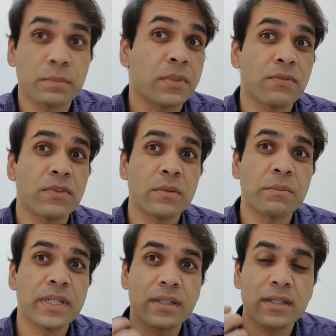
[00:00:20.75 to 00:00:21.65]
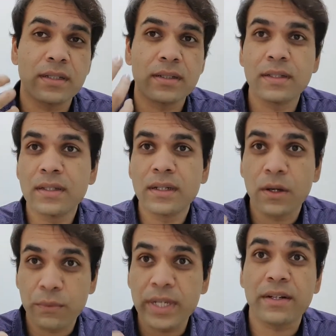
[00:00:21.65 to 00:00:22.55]
is performing a uh,
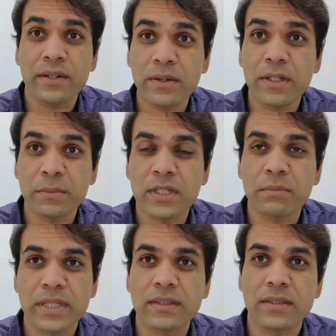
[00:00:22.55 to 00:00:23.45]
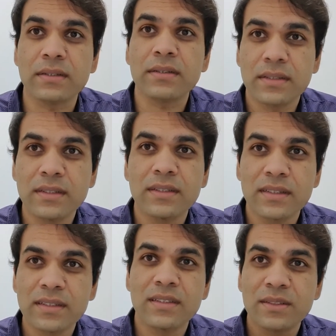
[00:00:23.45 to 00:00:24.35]
awake craniotomy in a patient.
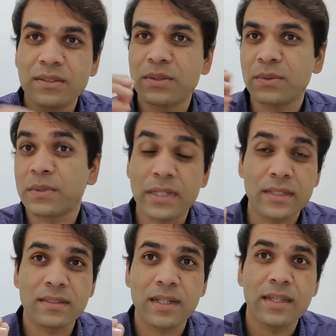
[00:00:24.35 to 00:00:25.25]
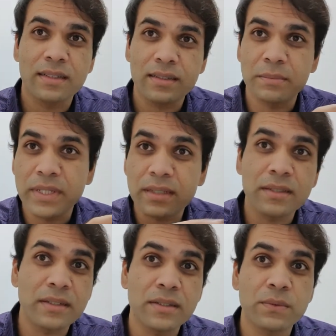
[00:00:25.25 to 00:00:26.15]
So that is like the
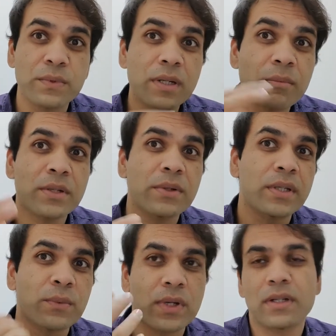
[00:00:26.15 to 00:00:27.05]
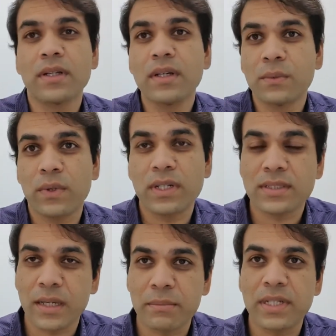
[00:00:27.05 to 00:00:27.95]
patient will be knowing what, what
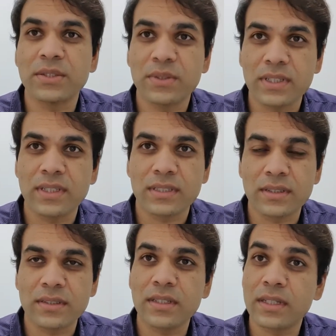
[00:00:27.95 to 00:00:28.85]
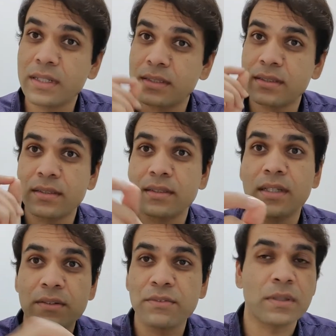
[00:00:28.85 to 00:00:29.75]
is happening during the surgery. It is
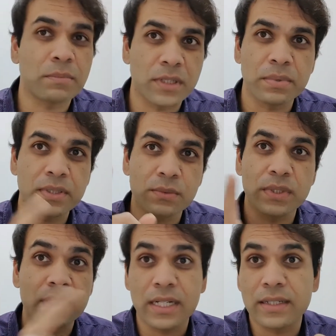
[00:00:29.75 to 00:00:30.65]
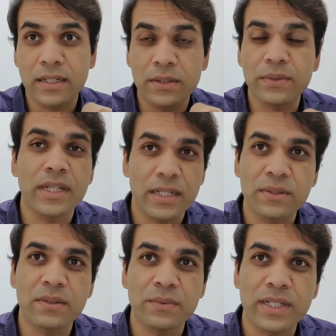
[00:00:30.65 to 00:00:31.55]
done for a purpose which I'll tell you in the
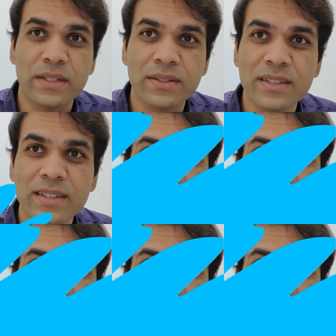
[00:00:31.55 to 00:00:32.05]
end of the video.